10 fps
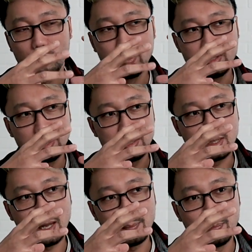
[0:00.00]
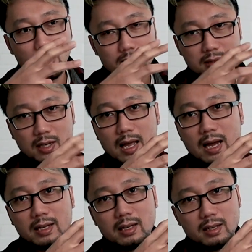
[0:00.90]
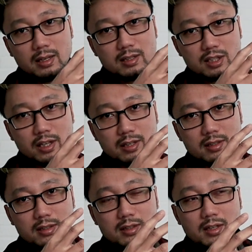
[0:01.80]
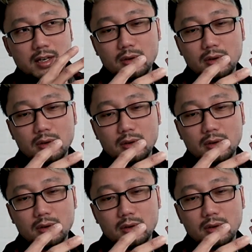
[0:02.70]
which is like block the light in the center.